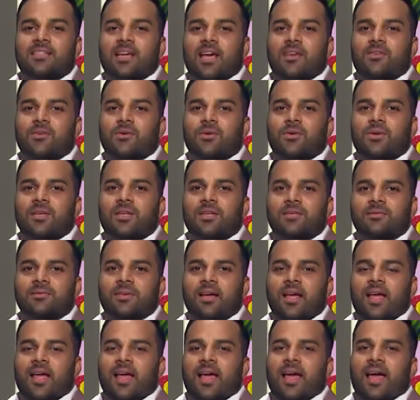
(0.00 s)
Jayasuriya
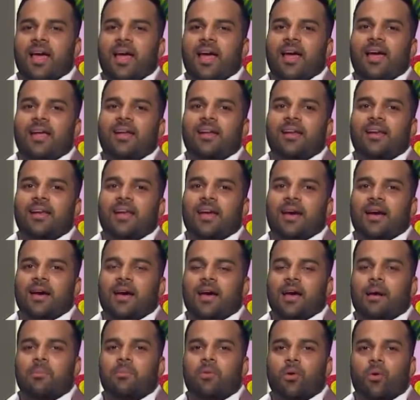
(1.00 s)
and uh,
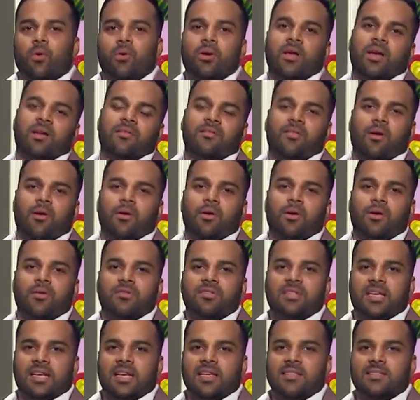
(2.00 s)
I'm owner and founder of
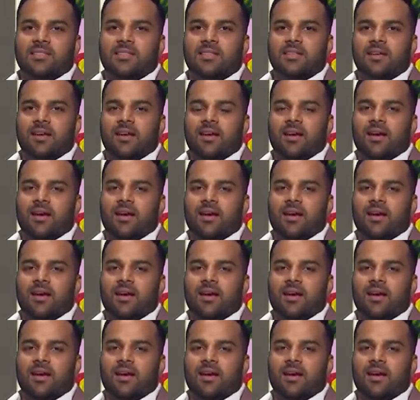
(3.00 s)
Celeste.